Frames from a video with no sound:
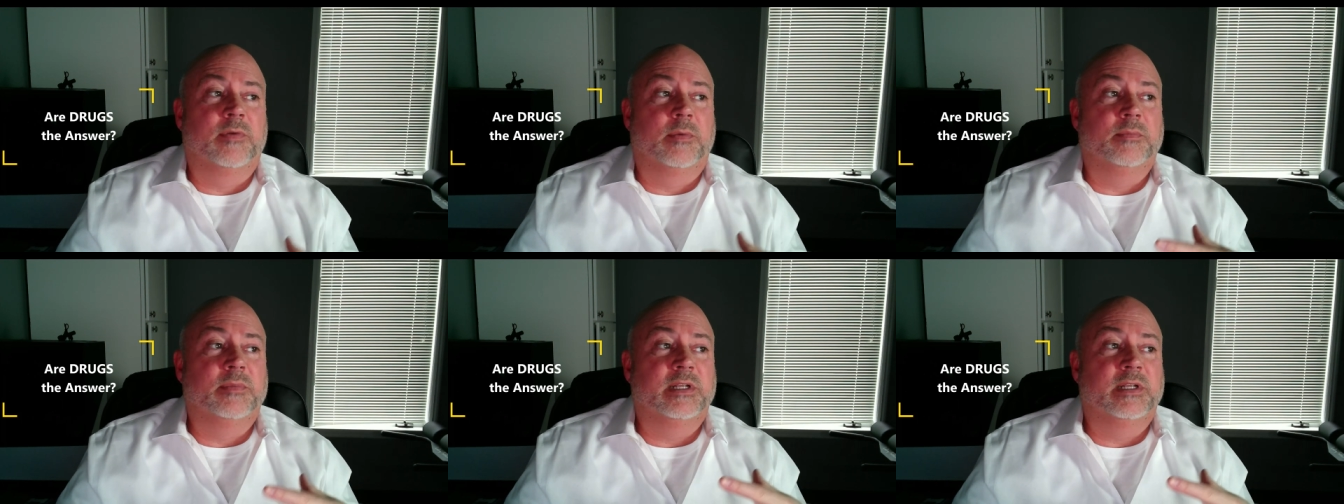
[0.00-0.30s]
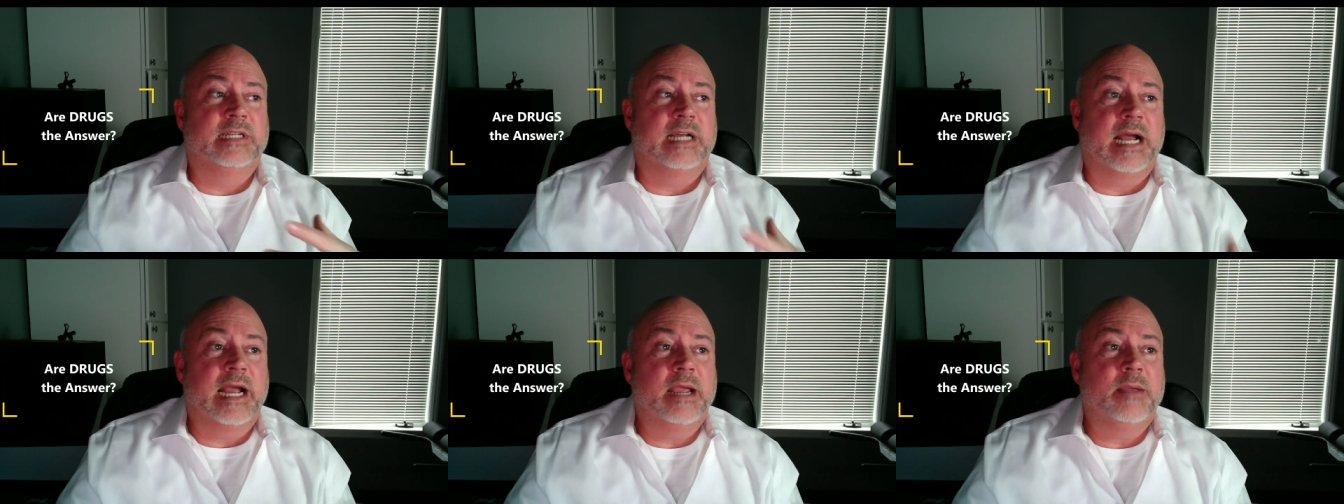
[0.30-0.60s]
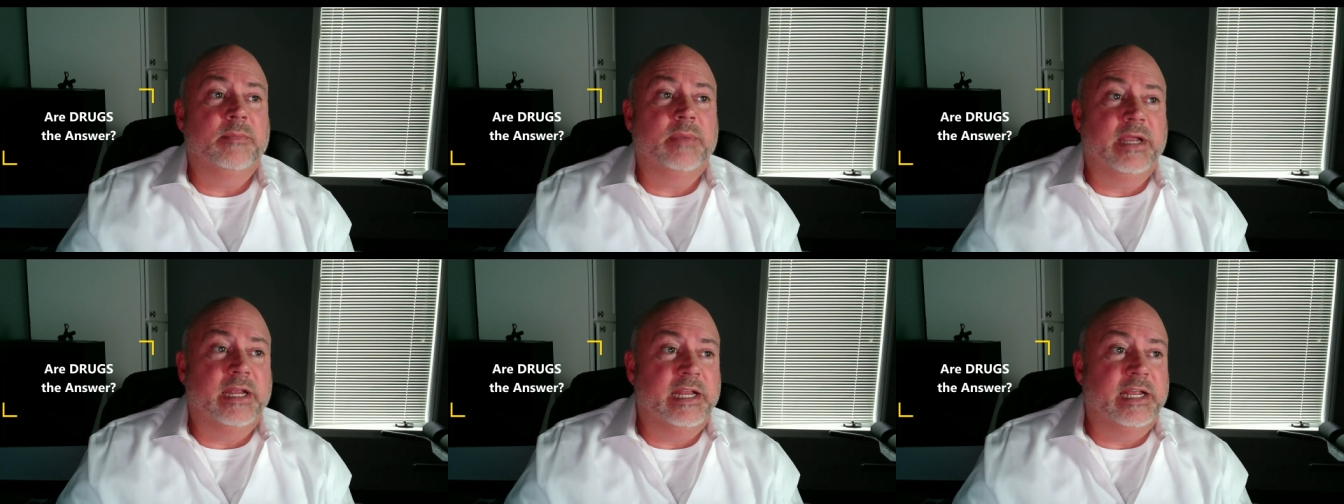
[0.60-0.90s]
from the
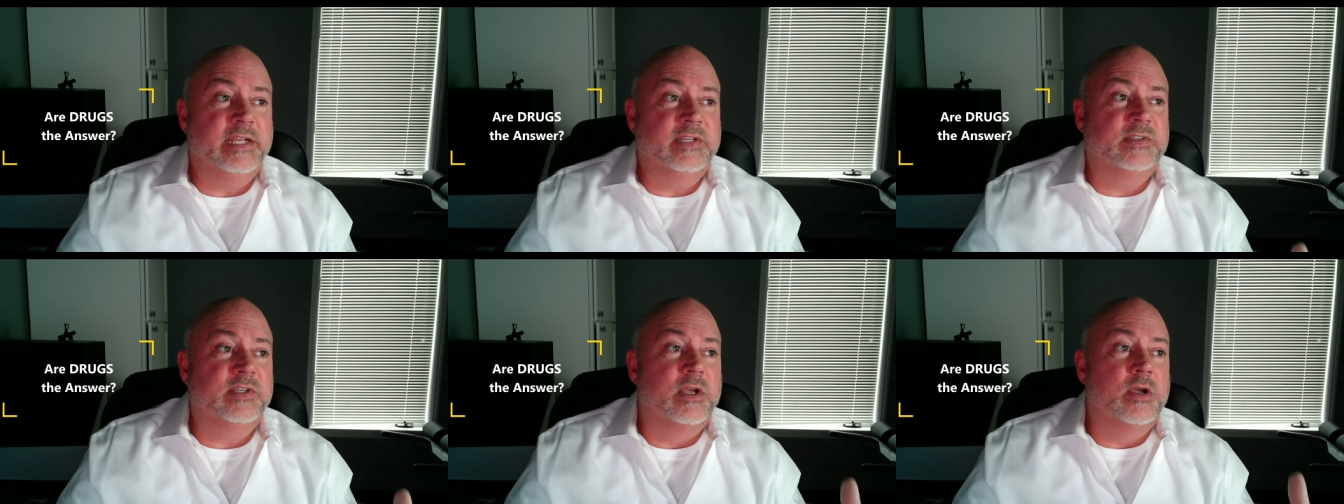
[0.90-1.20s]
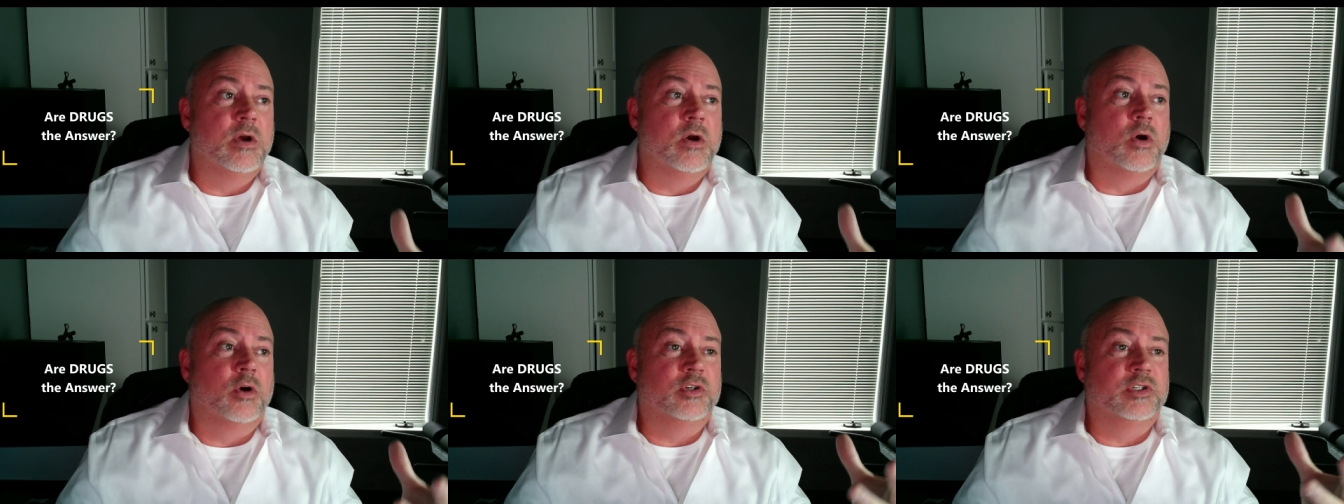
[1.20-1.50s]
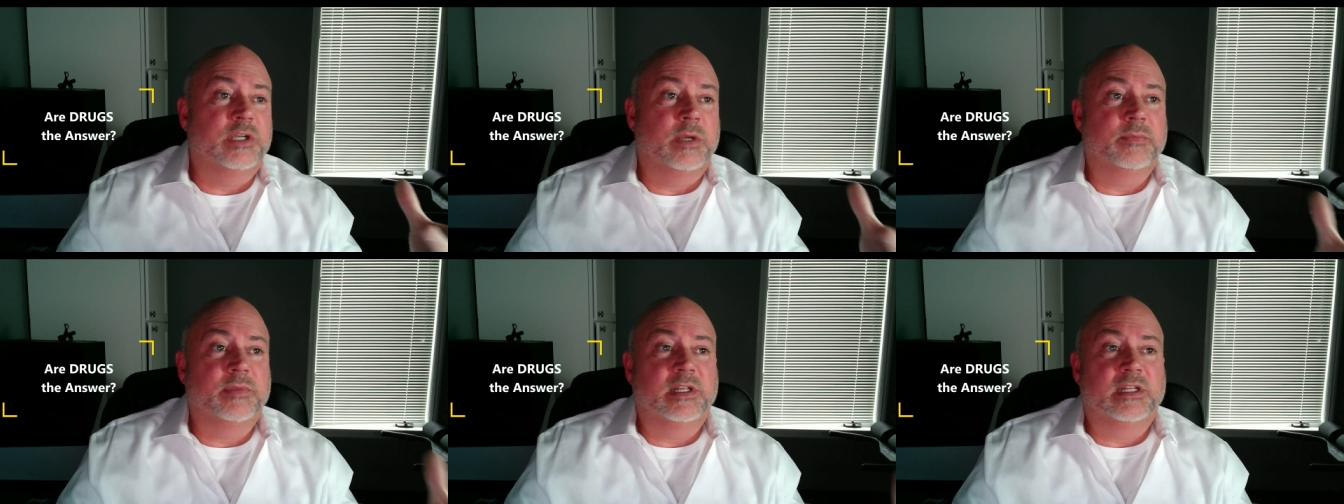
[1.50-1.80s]
diabetes or
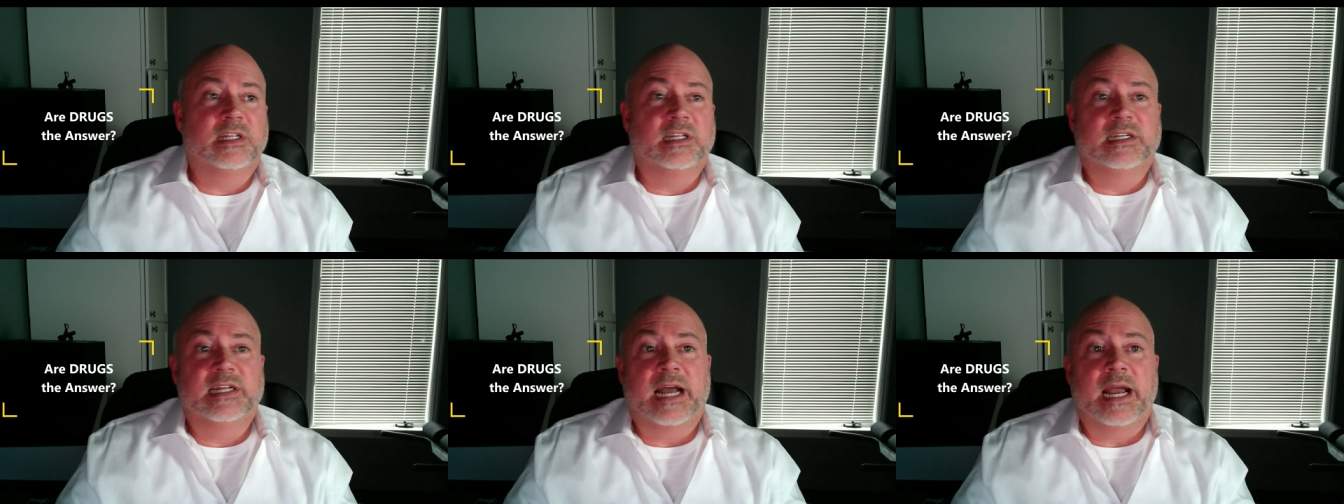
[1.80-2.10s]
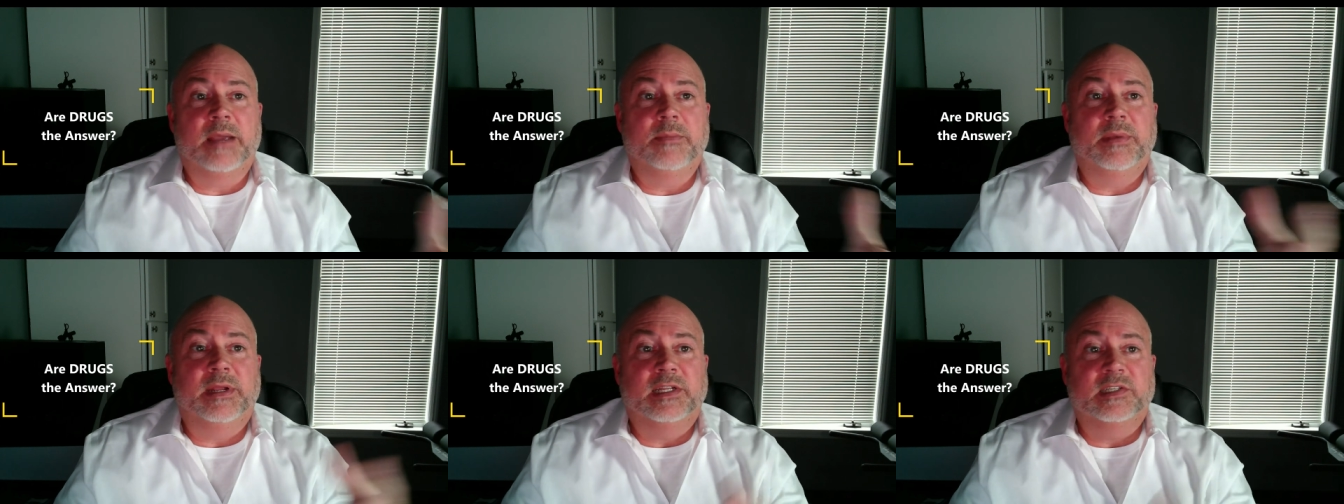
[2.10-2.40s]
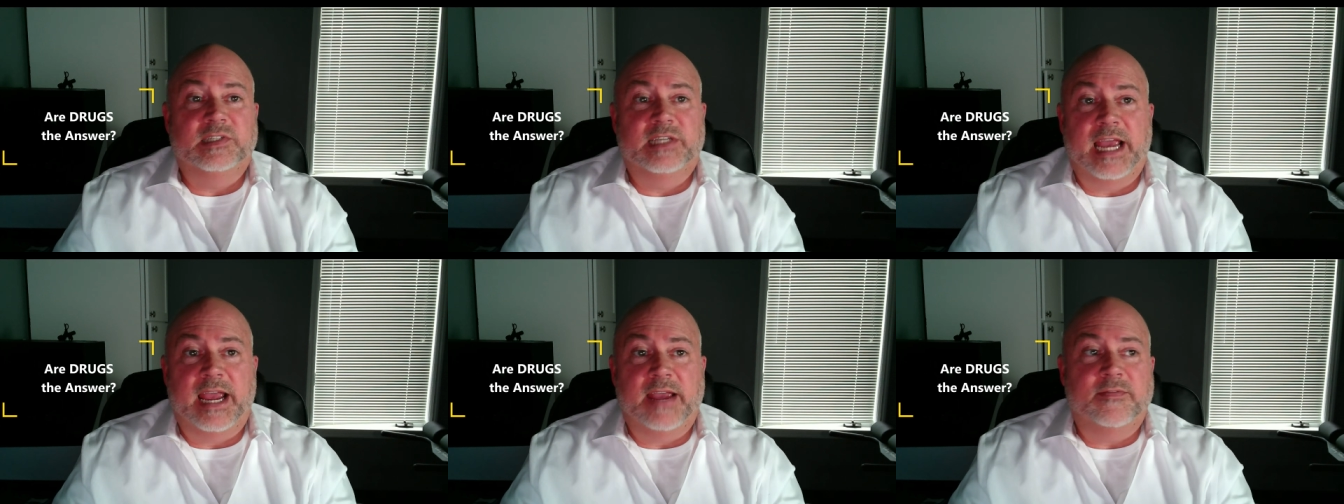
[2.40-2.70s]
something that
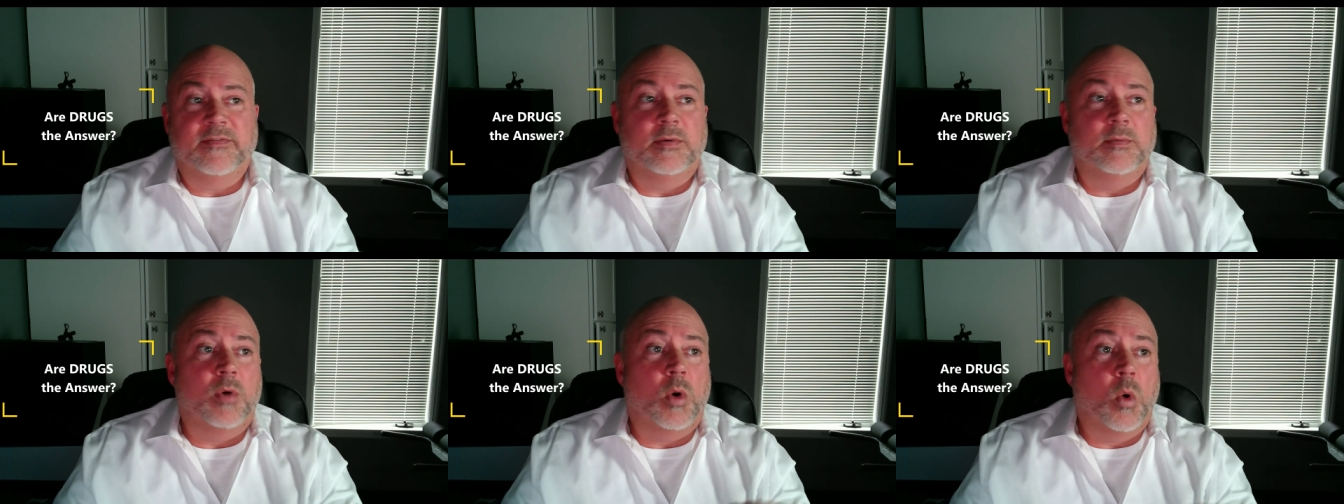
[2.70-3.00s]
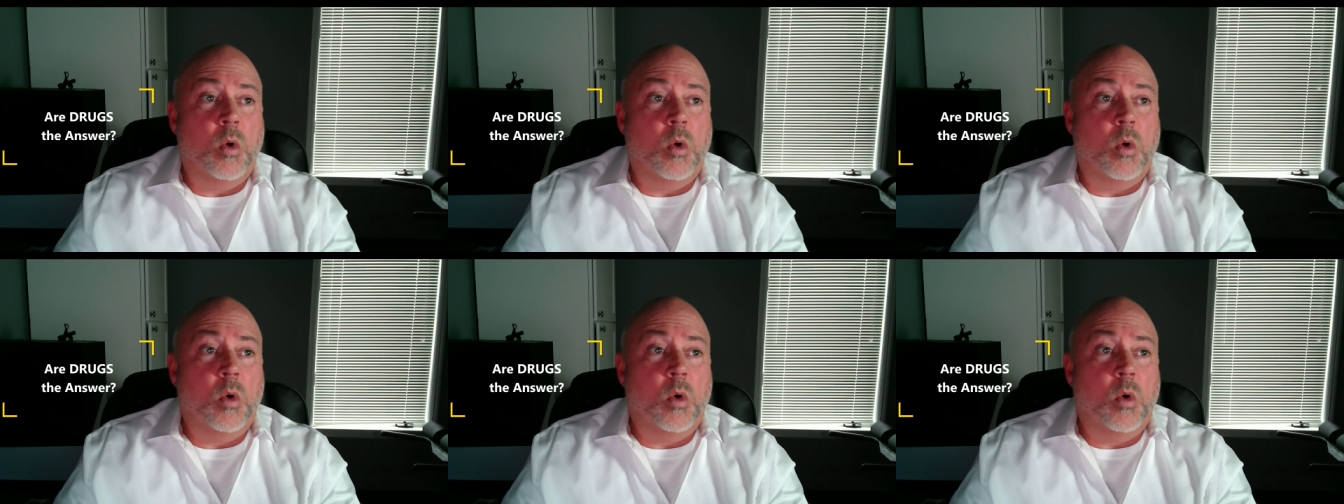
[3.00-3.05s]
diabetes gave them